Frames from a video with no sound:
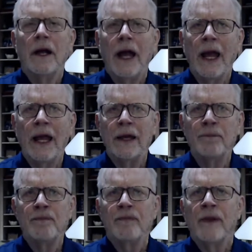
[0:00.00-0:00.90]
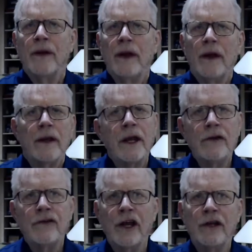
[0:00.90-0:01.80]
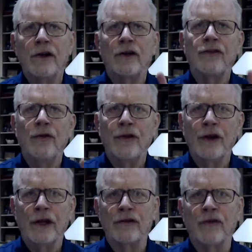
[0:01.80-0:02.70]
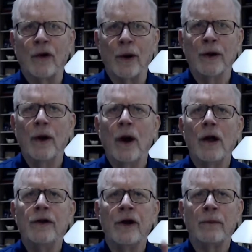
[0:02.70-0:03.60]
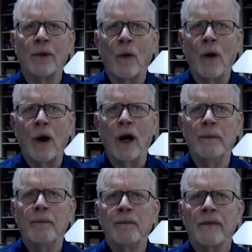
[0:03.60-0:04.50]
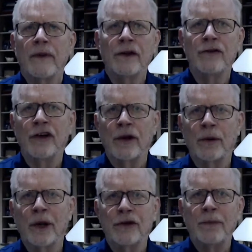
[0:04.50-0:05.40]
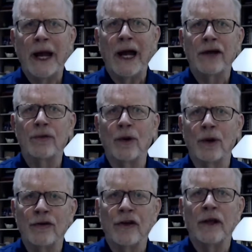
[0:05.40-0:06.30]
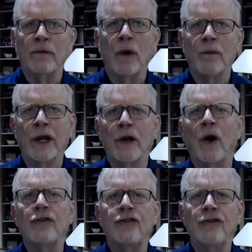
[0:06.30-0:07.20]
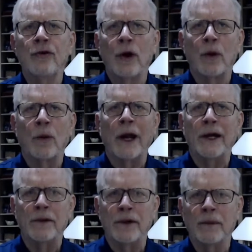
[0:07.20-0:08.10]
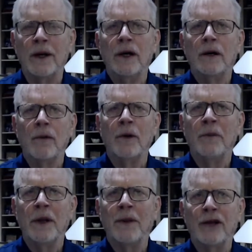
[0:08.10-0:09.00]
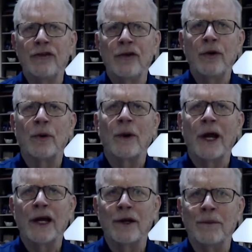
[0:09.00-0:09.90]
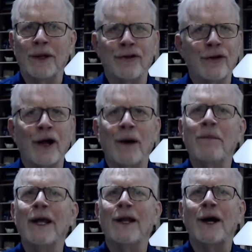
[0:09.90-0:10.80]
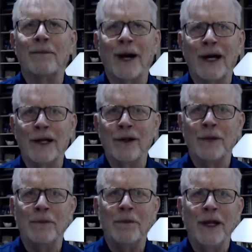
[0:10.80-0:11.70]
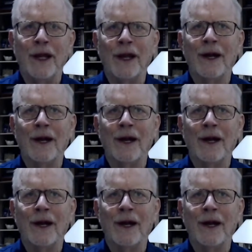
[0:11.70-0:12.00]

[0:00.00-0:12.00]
And Keychain does two things for you. Number one, it generates passwords in what we call pseudo-random. What we mean by pseudo-random is they're not made up by a human being.